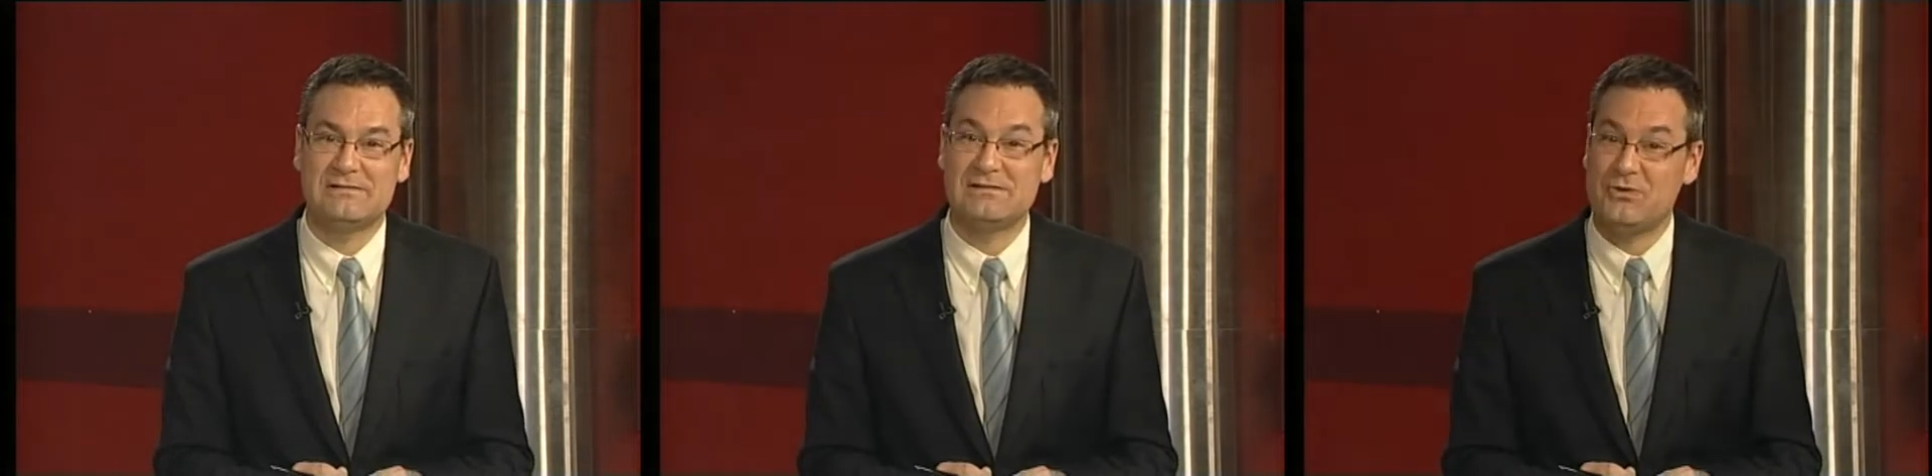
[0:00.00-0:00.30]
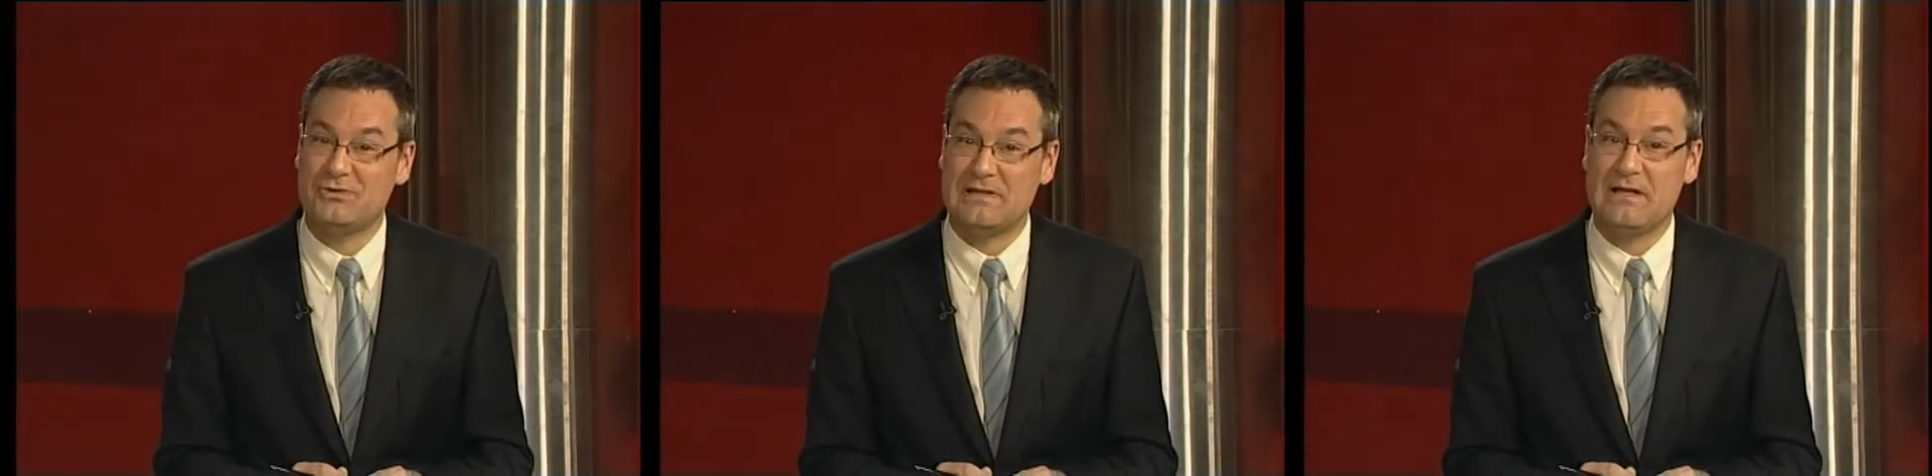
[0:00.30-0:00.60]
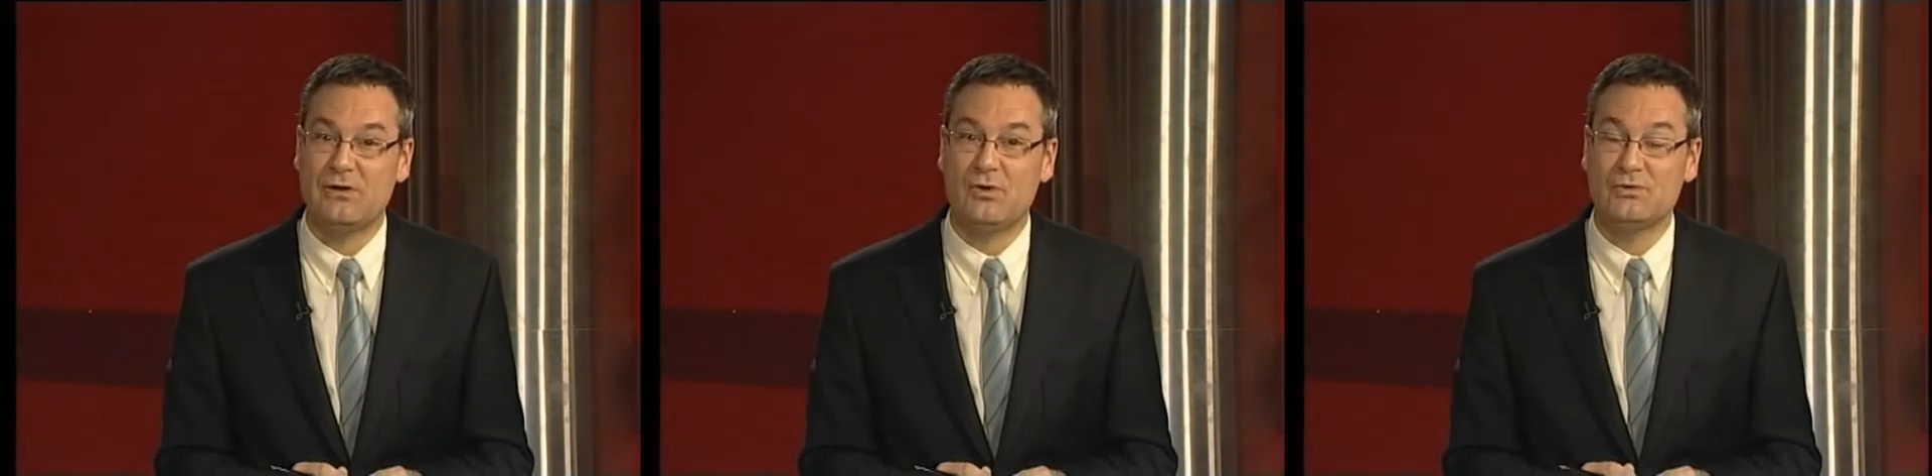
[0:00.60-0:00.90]
seriously
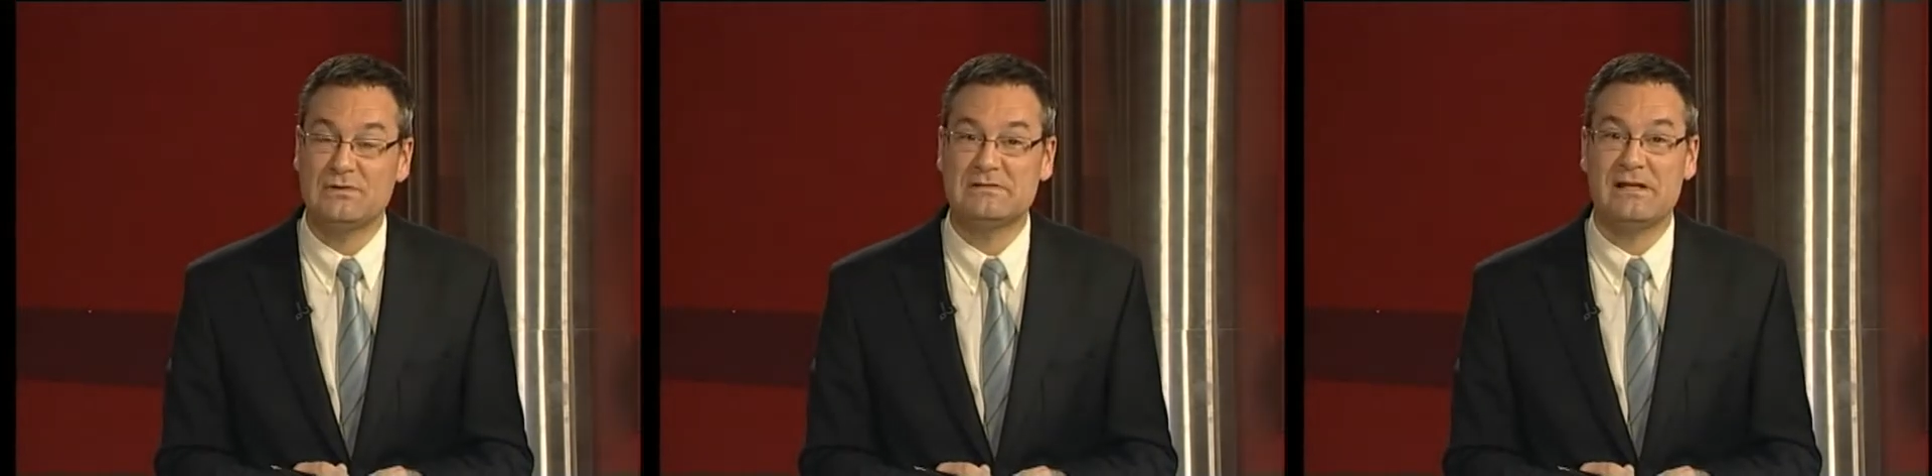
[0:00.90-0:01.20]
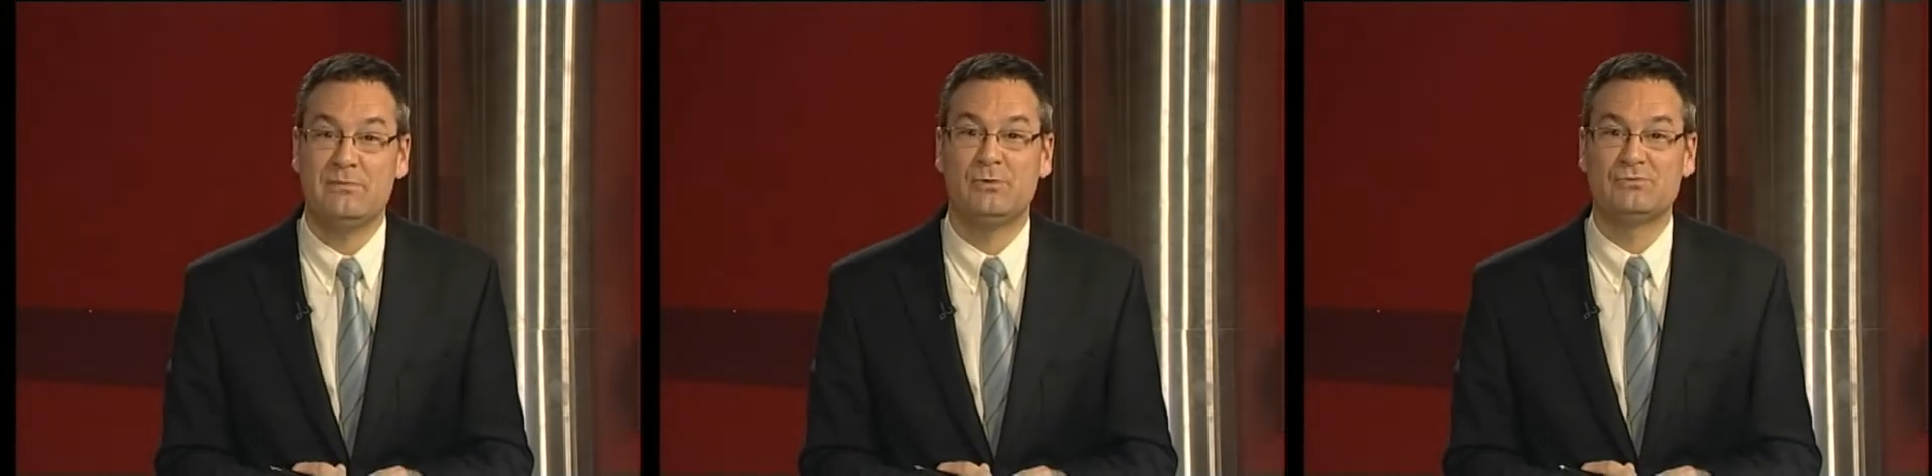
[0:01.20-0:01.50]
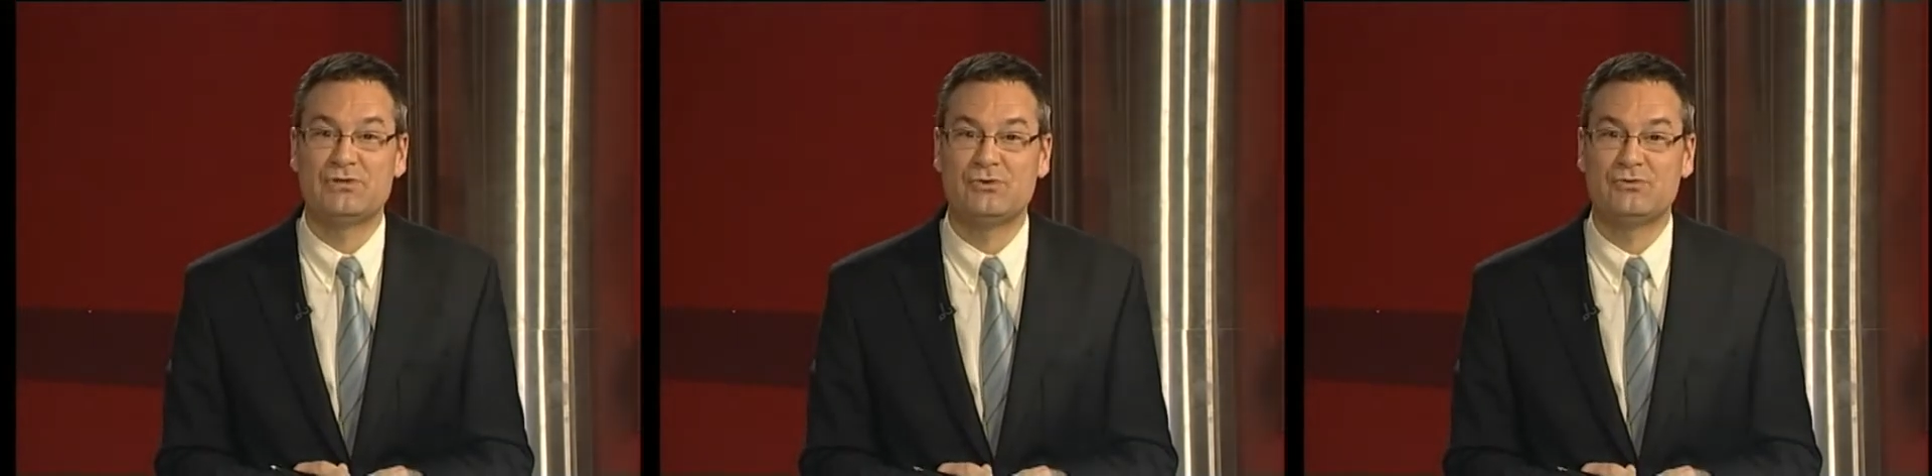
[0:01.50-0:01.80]
ill or
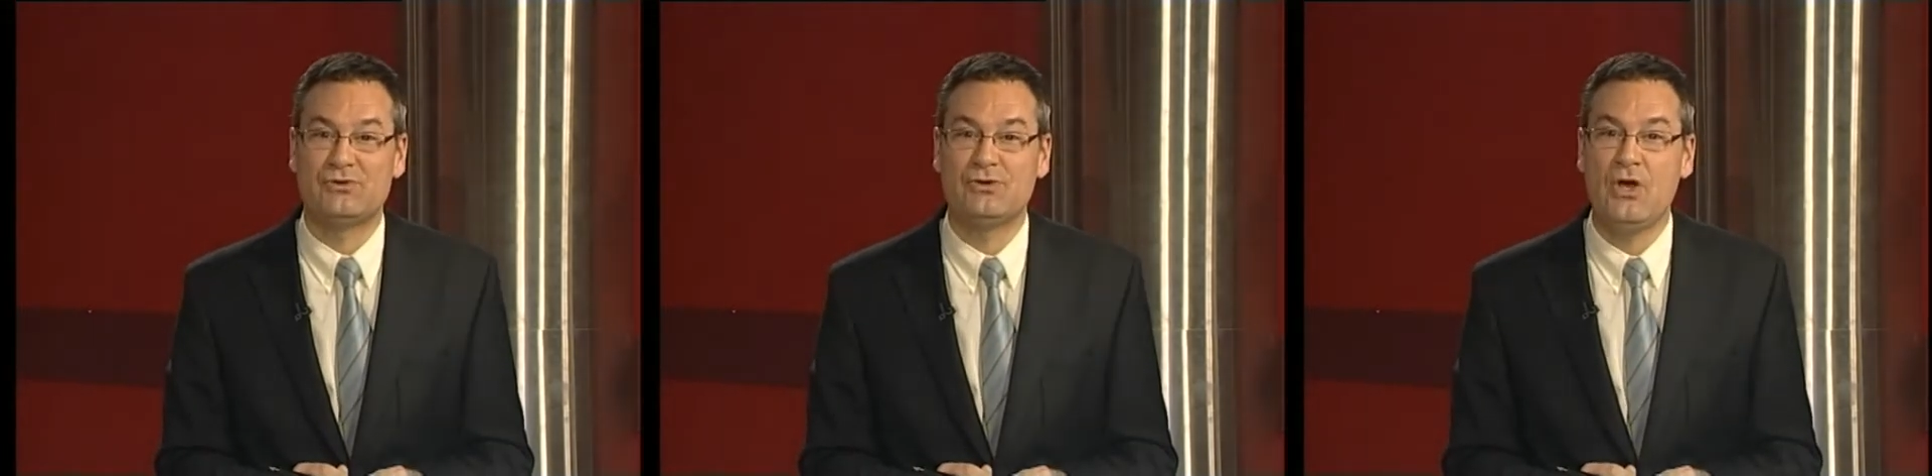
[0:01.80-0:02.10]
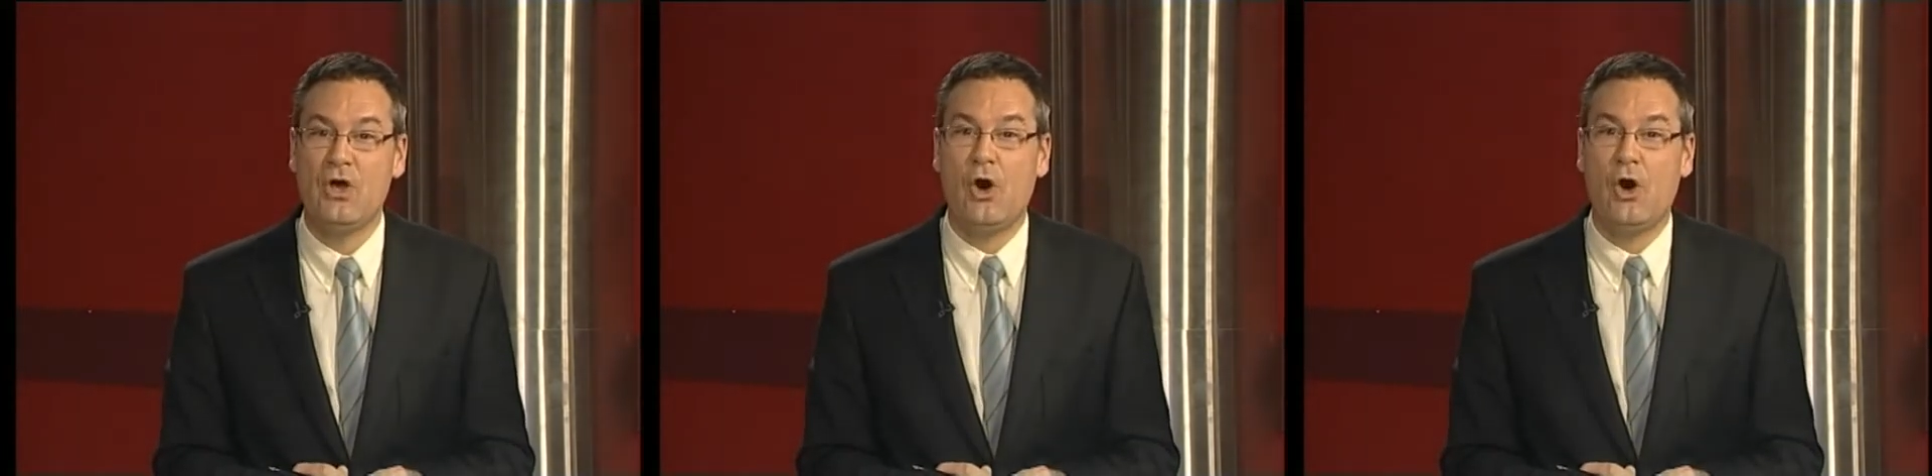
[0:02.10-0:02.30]
disabled children